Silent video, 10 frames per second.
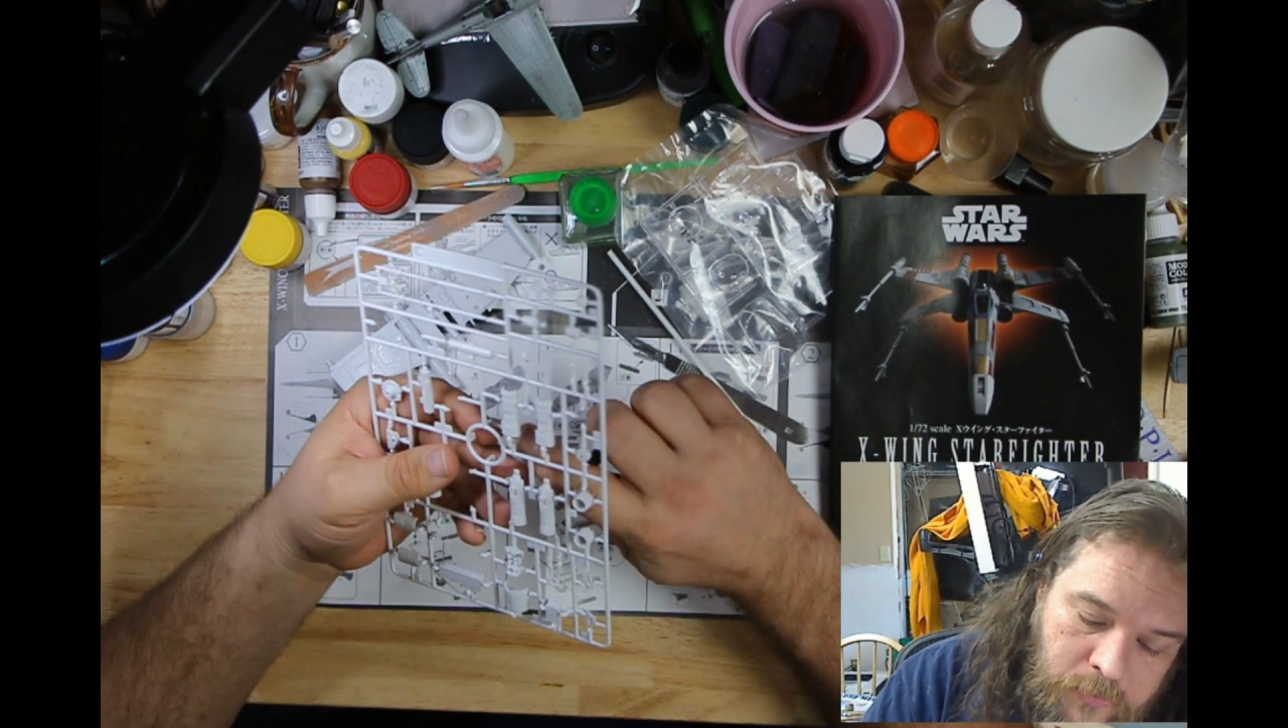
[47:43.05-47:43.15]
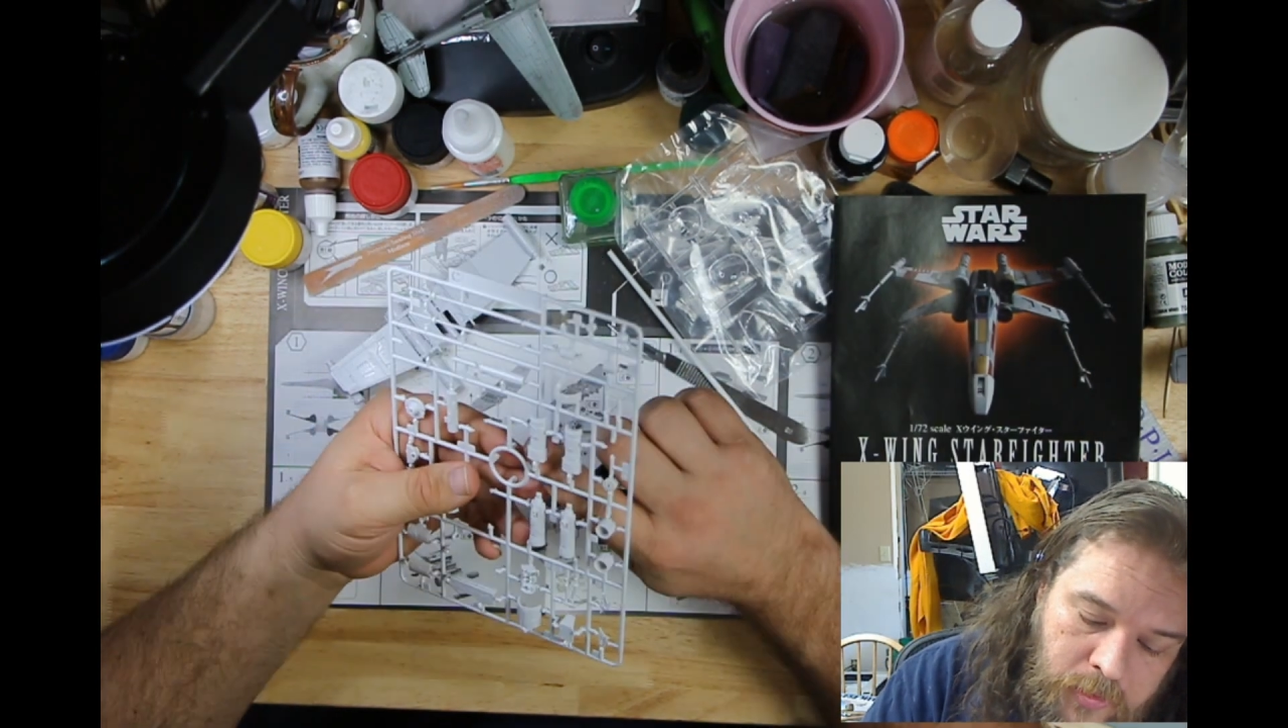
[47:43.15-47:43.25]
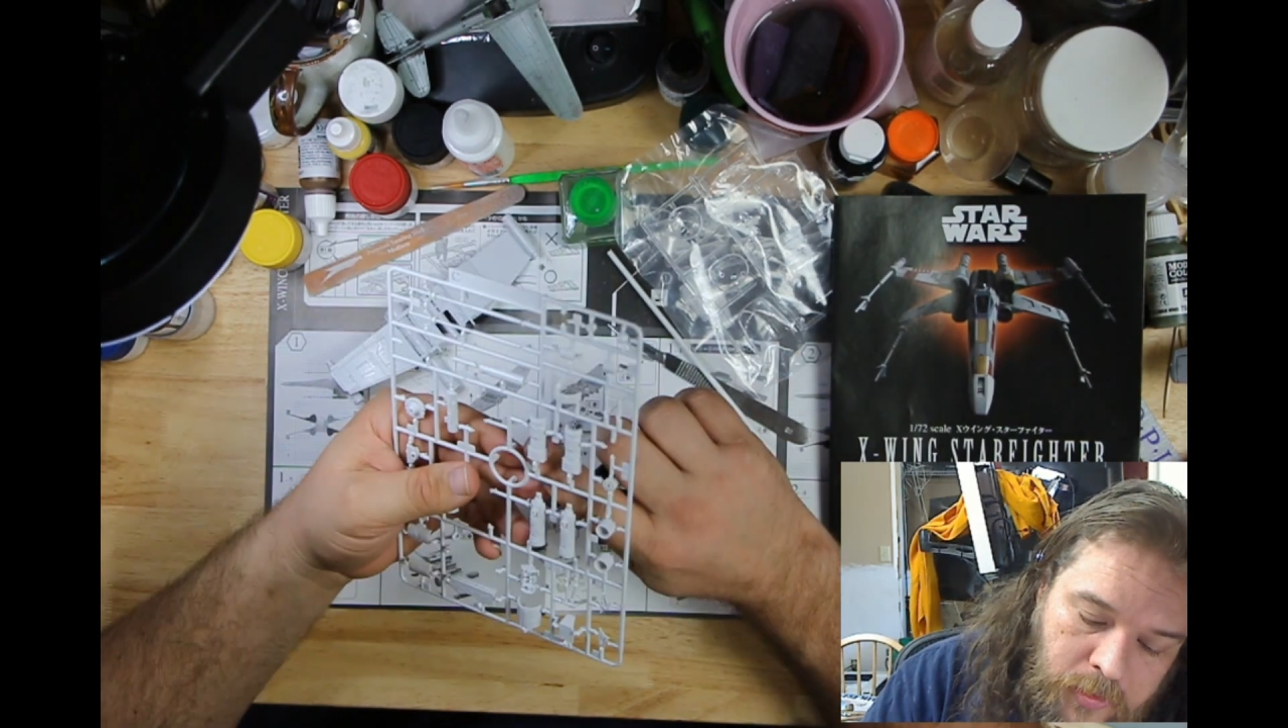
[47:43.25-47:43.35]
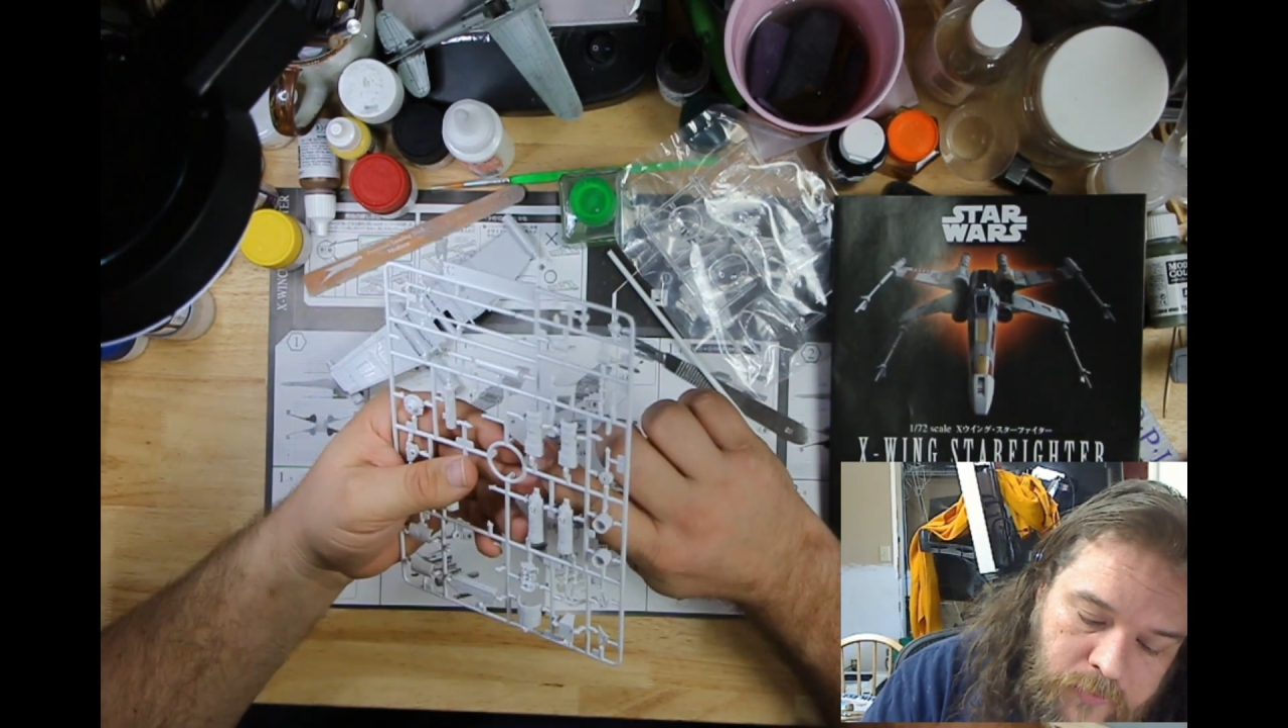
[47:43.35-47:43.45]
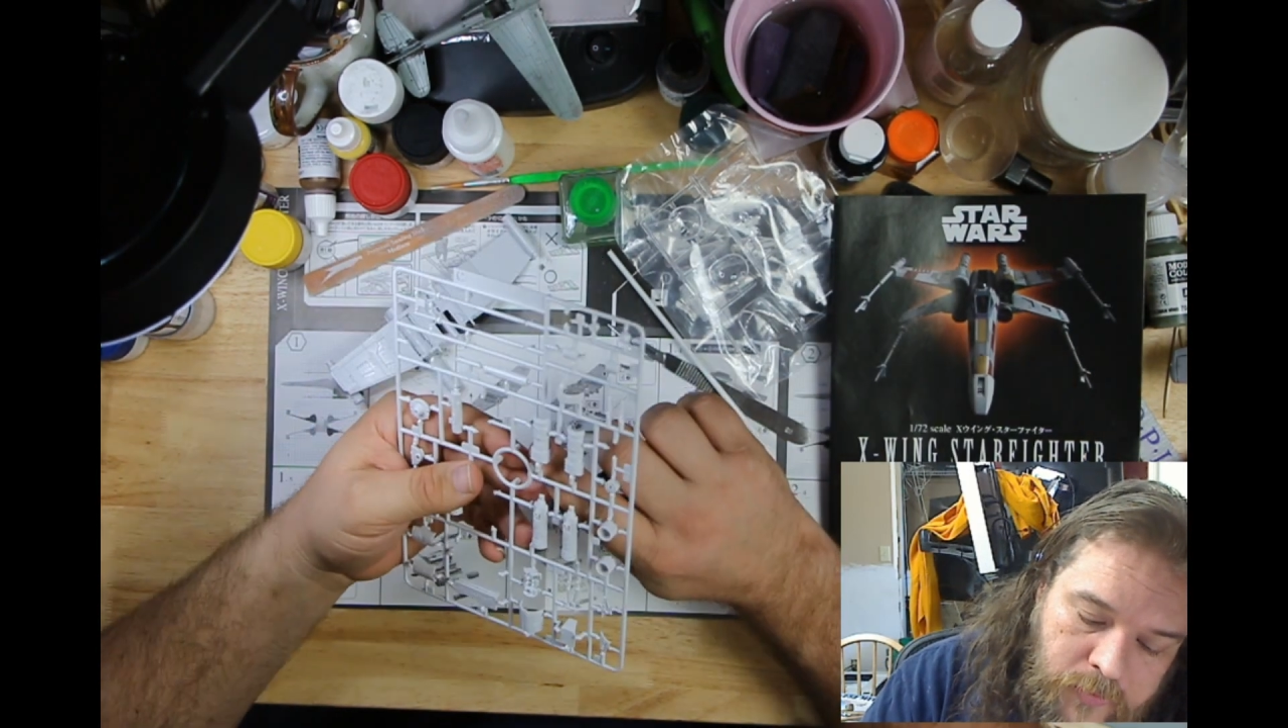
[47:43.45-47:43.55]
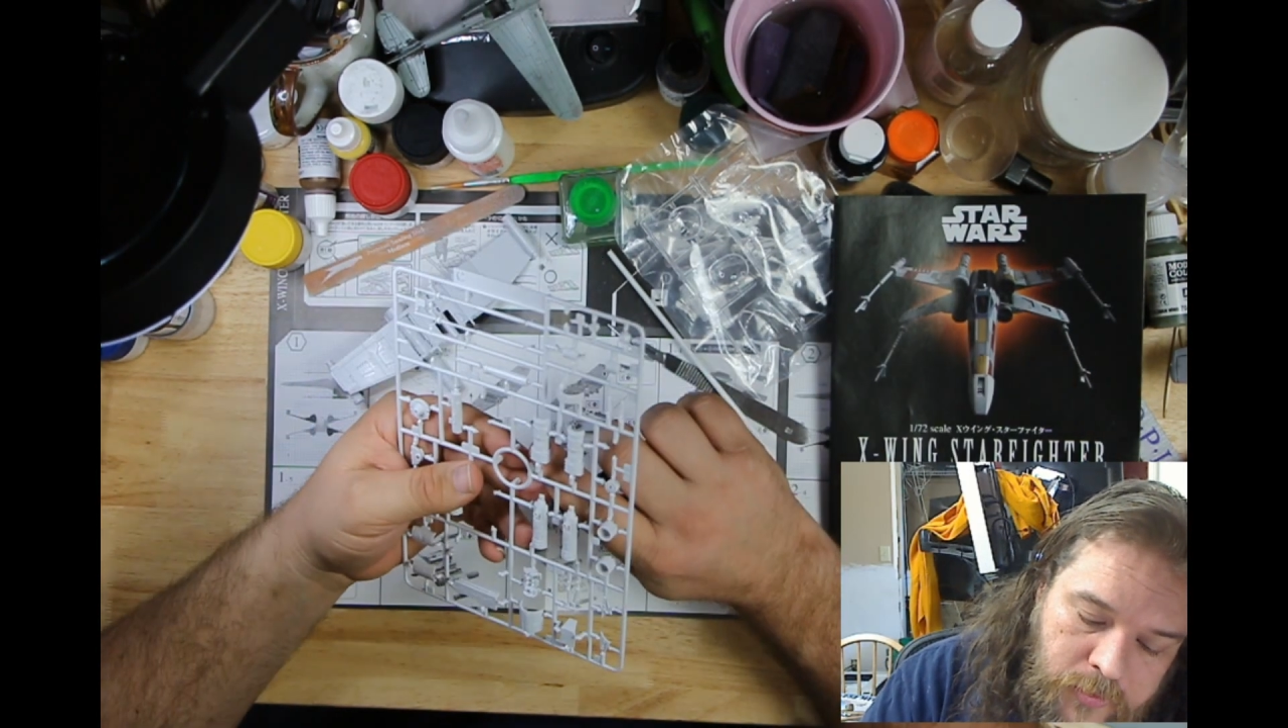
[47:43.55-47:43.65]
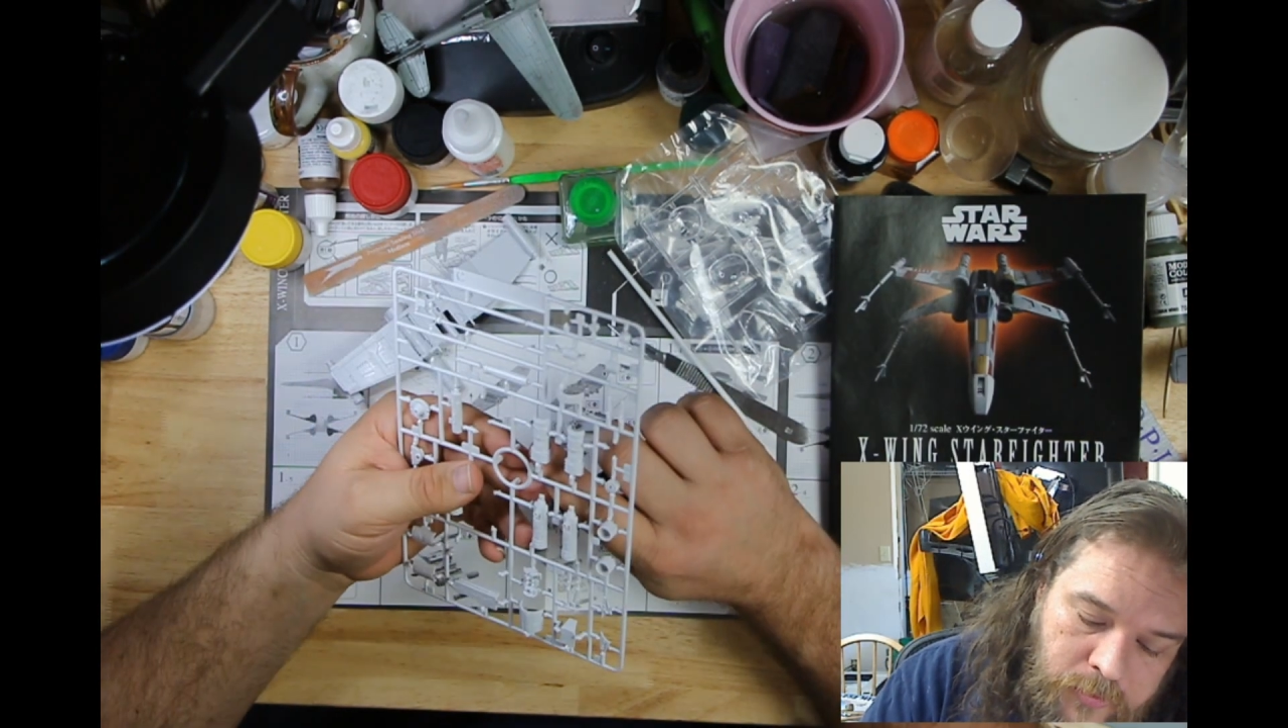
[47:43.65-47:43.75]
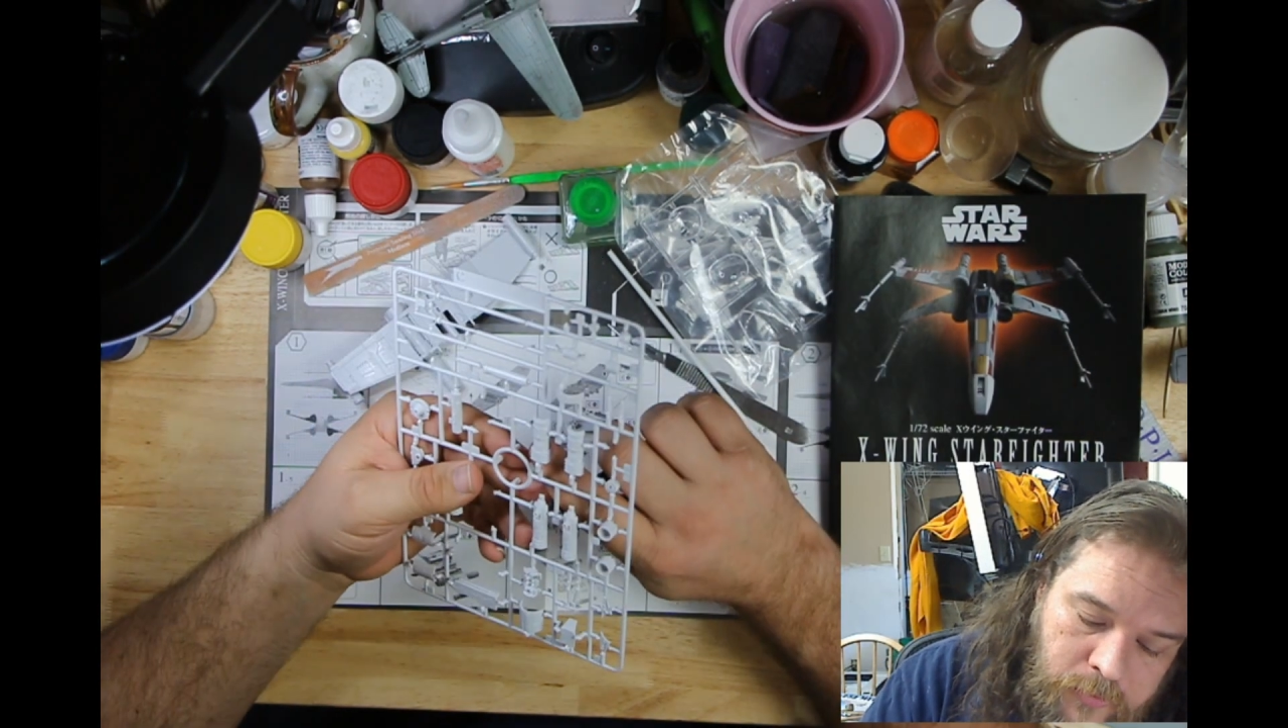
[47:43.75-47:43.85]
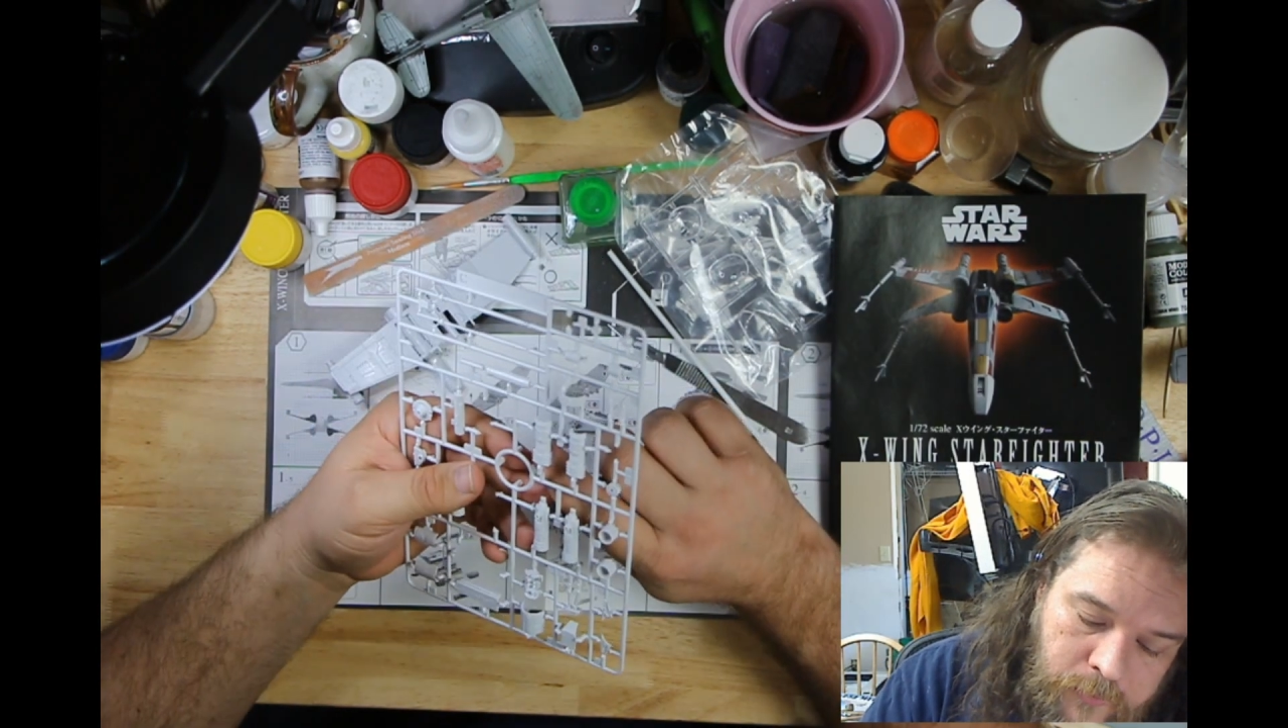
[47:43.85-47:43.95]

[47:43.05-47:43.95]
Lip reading: a knife too.